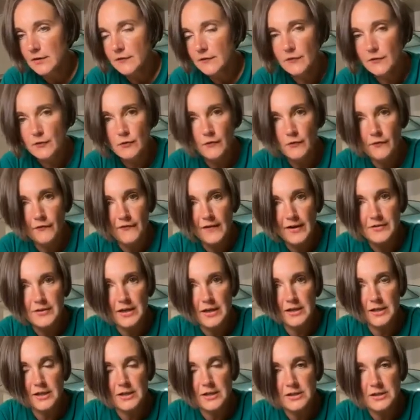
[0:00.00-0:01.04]
you've all found
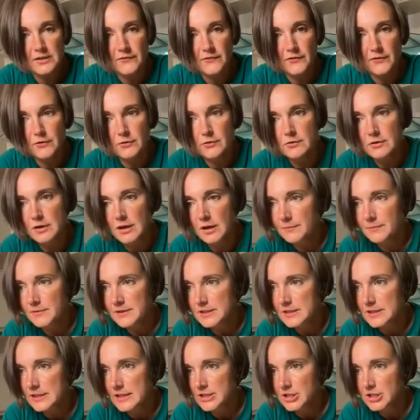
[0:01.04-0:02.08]
that useful,
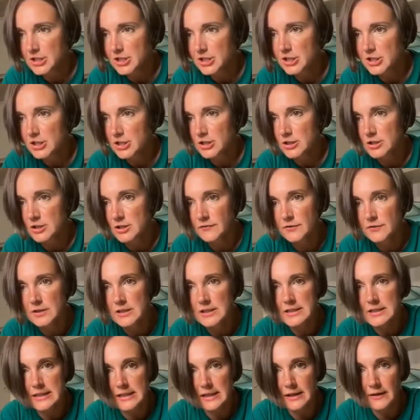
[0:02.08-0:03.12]
this session useful
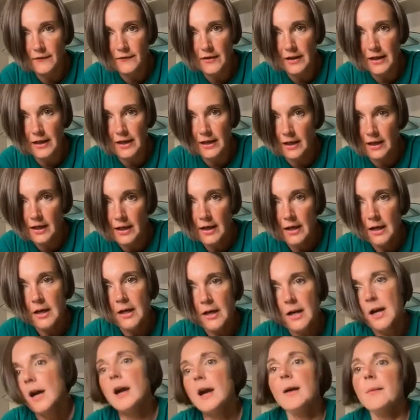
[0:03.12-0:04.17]
this evening.
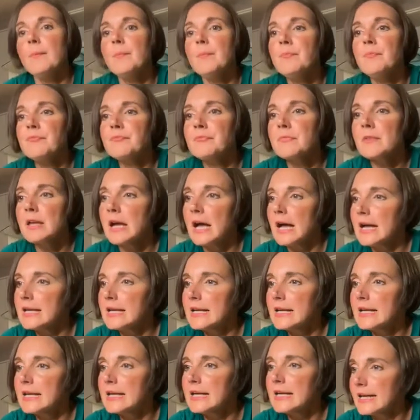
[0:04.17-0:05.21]

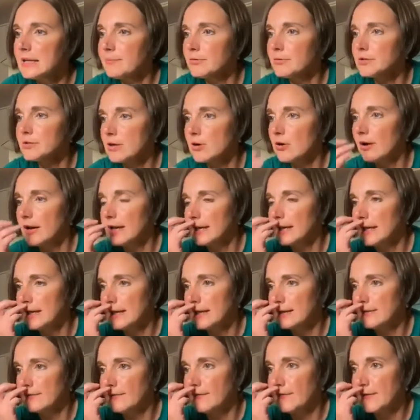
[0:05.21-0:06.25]
Has anybody got
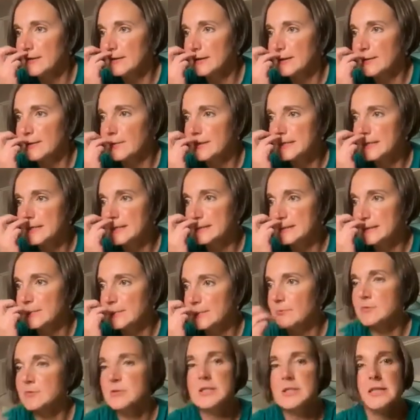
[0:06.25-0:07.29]
any further
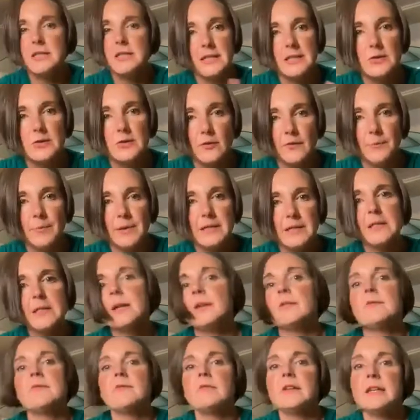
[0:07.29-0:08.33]
questions? I wanted to sort of be
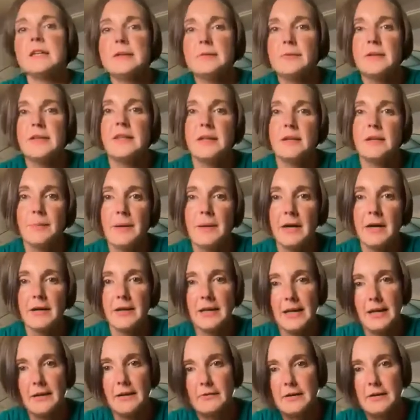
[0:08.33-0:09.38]
done really within about
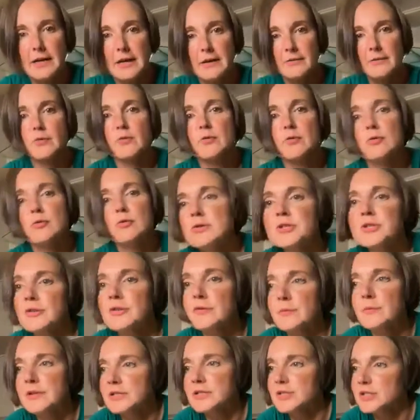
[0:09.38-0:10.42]
an hour and a quarter,
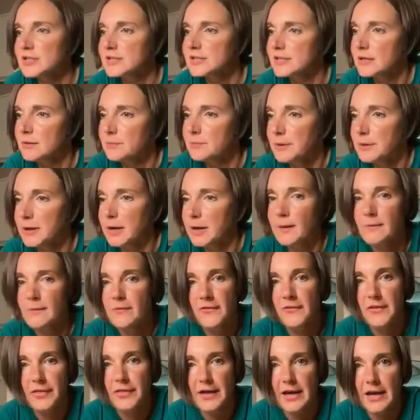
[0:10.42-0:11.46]
and we're just coming up
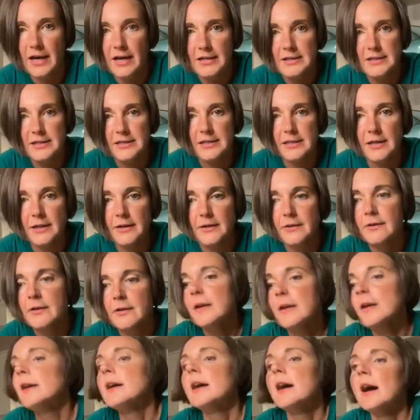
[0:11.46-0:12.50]
for that. So
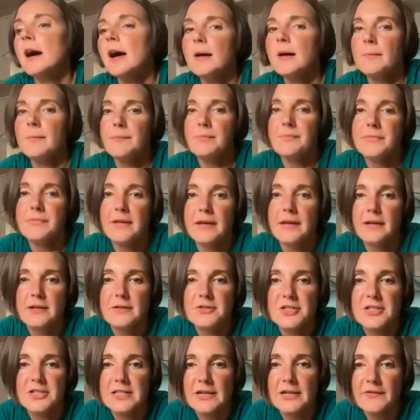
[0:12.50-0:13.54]
I'll
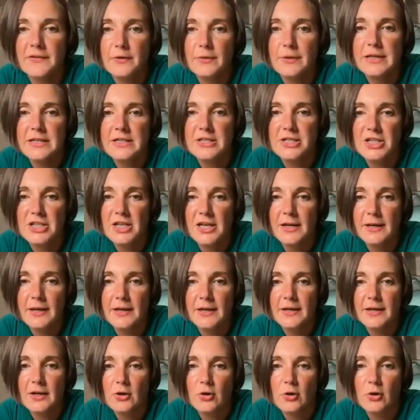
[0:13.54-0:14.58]
just have a quick check
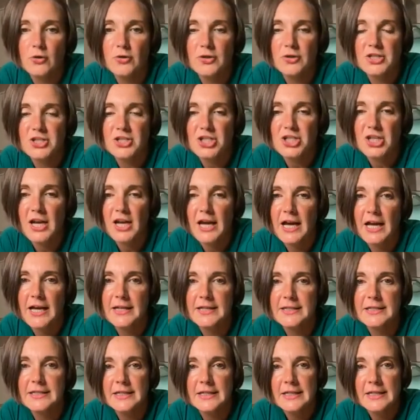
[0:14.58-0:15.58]
on the chat.